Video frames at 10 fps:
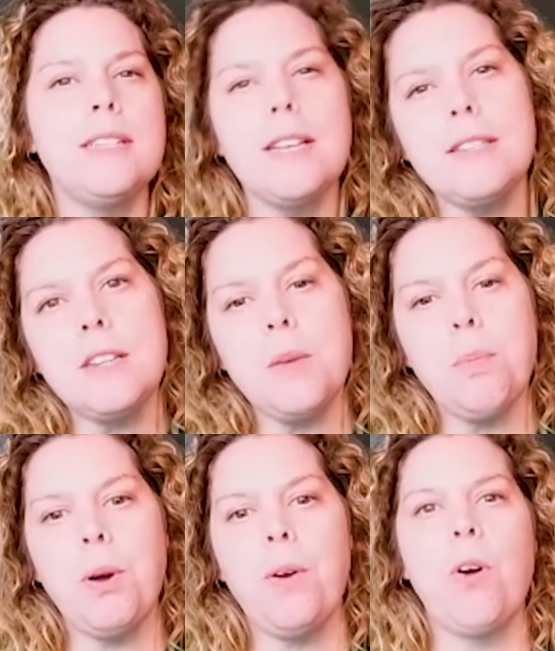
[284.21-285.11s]
testing
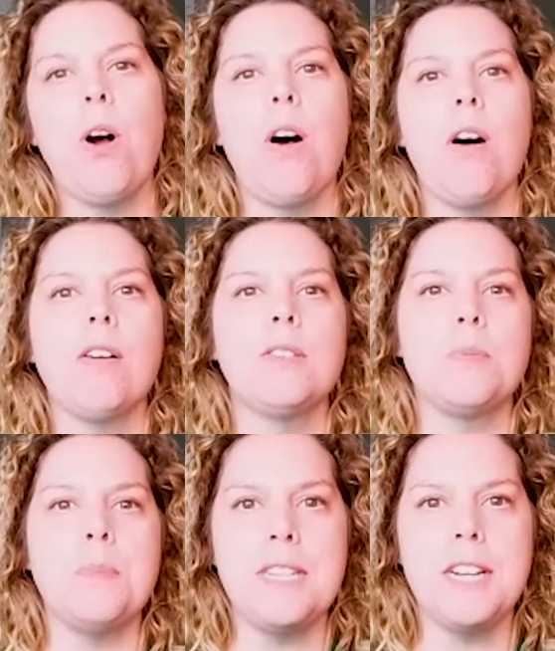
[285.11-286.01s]
protocols,
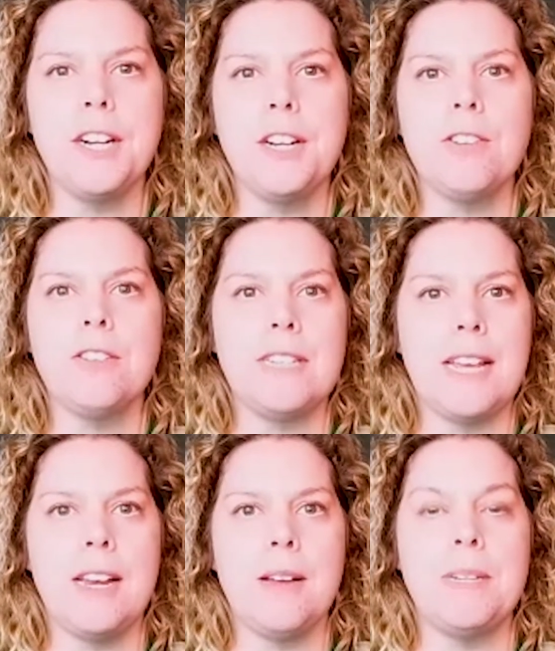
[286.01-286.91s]
material
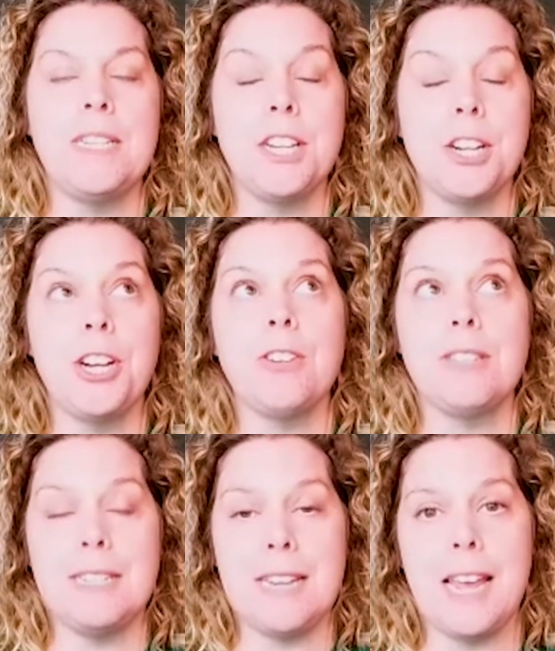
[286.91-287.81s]
data,
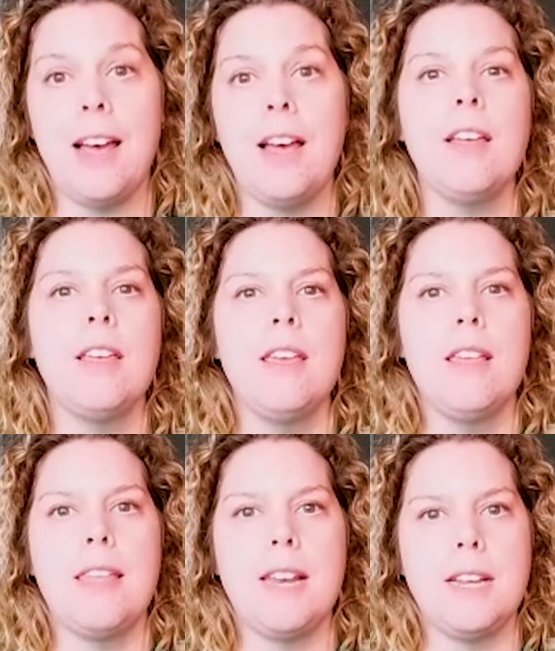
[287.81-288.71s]
materials data
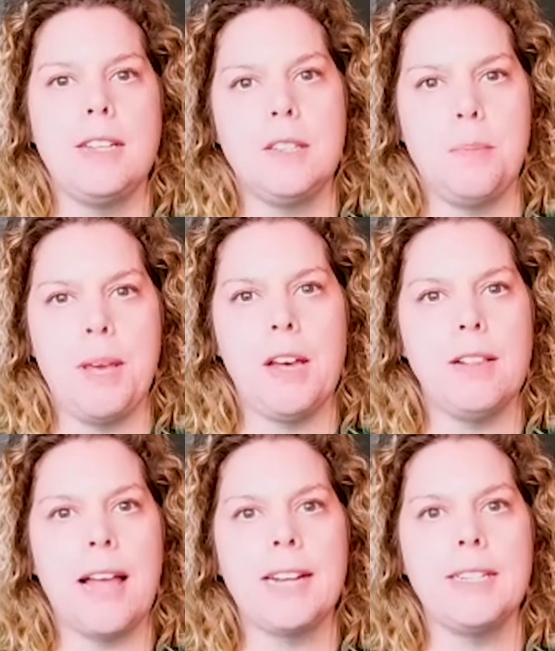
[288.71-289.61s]
that needs to be
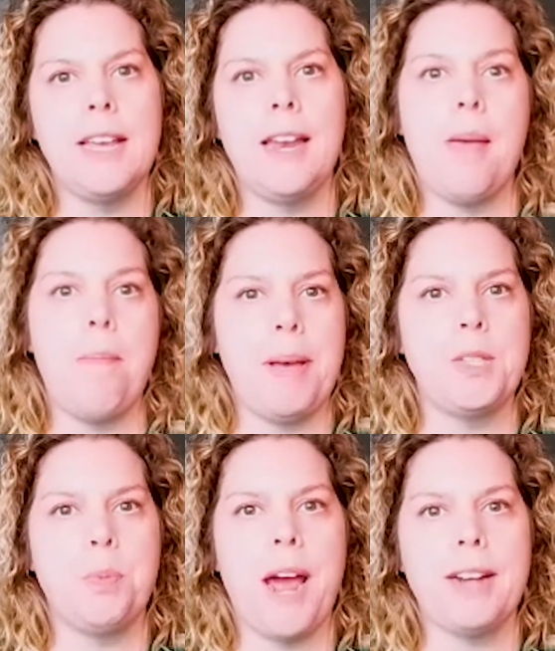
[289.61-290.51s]
collected and
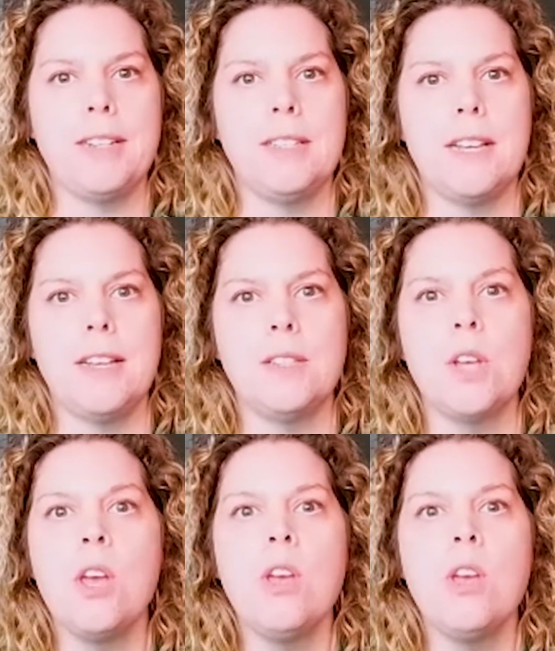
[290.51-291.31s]
best practices.